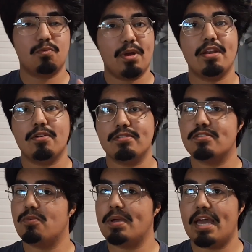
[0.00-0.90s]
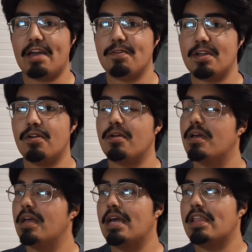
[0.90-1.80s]
renders that we have here,
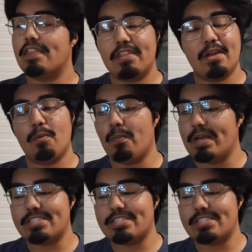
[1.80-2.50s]
we